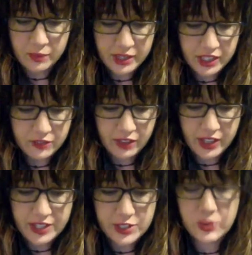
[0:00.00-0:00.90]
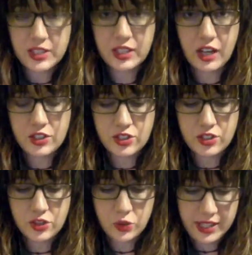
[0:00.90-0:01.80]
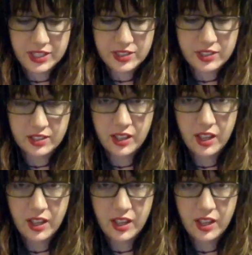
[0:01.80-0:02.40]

making friends was a conscious choice.